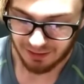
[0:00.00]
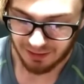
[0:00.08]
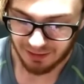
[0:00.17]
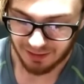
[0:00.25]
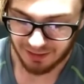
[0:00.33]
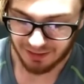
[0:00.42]

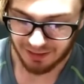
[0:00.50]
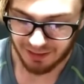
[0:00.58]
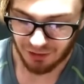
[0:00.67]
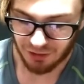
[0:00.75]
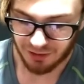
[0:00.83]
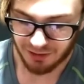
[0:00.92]
And
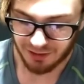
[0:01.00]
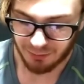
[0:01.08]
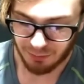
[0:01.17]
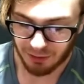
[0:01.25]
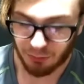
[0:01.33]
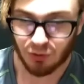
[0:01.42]
occasionally,
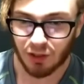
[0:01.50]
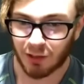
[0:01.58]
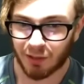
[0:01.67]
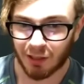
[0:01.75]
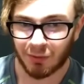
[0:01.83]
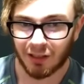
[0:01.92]
when I would try to
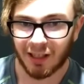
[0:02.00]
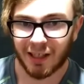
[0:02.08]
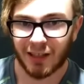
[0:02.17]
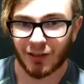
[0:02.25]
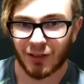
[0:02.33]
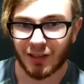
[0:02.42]
pick up the
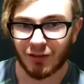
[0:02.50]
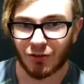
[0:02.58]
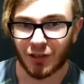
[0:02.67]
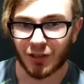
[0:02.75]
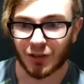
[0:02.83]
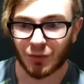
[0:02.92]
ladder, it
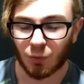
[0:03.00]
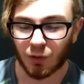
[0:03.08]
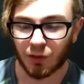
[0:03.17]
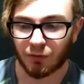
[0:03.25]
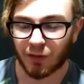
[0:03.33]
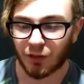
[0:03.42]
just
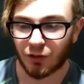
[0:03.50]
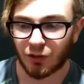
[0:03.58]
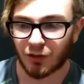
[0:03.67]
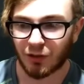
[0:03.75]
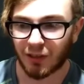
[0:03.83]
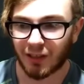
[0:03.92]
wouldn't
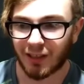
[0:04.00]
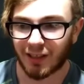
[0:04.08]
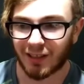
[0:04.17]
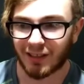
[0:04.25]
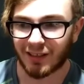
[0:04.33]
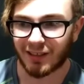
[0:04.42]
register,
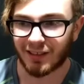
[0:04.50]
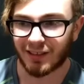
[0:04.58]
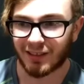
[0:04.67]
and